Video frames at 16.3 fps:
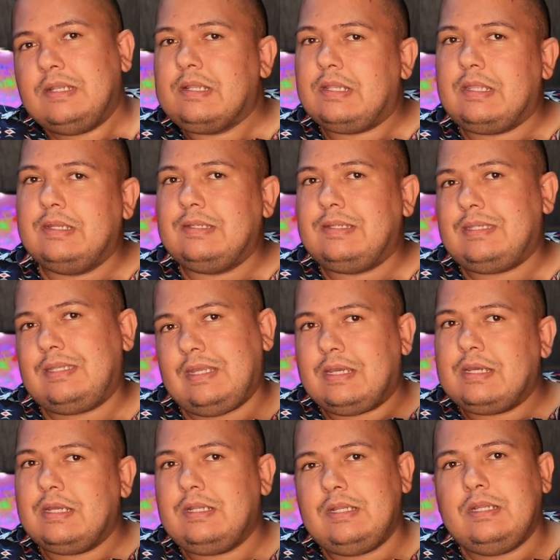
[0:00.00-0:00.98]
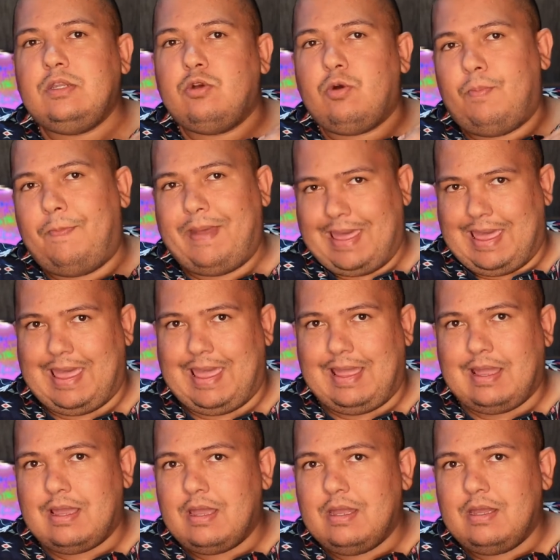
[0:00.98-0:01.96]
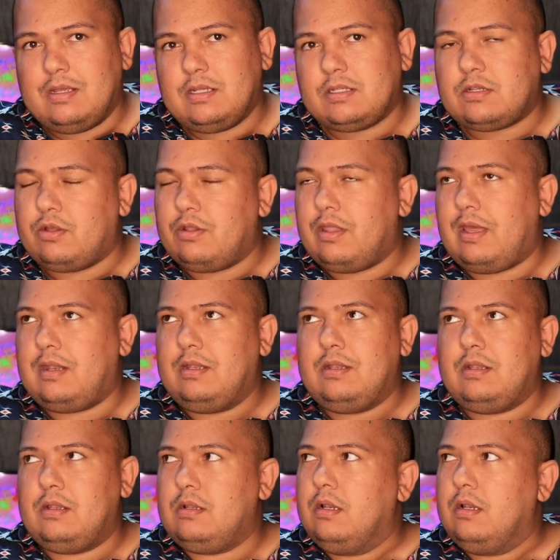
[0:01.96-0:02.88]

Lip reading: then stick it in your bag so that